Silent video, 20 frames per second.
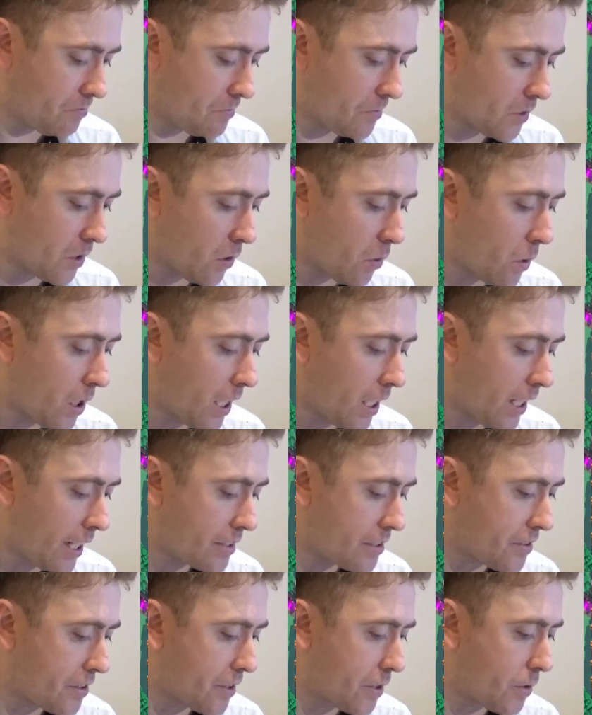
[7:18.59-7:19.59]
So what I like
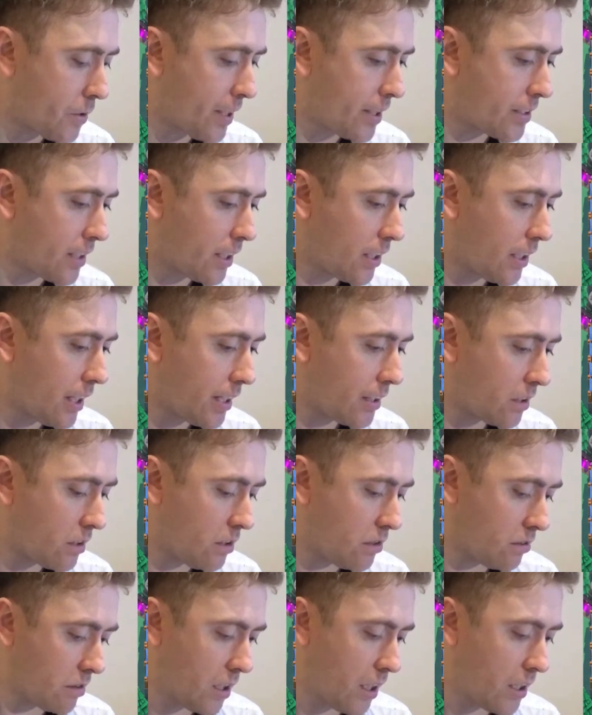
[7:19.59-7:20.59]
to do is
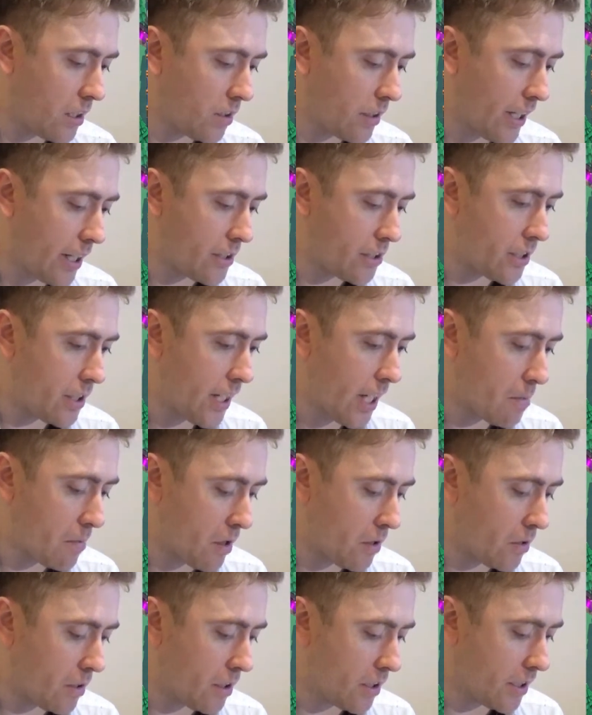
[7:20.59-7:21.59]
oh god, okay, she came
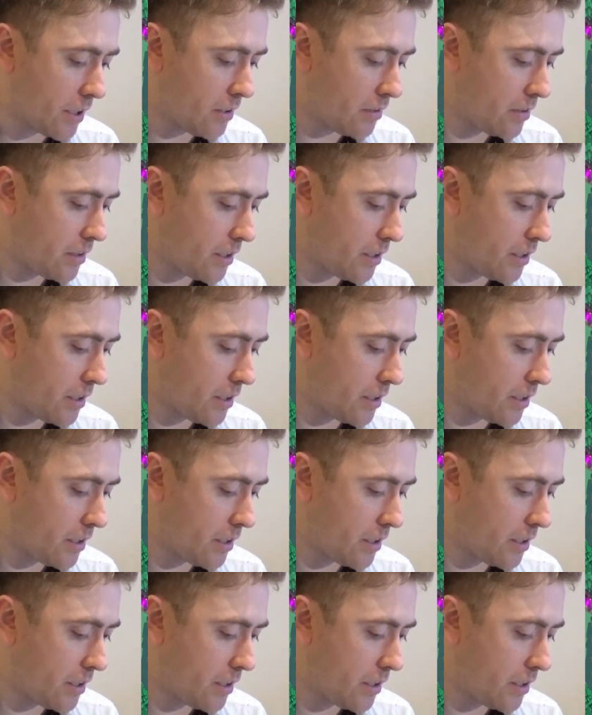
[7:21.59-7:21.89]
out early.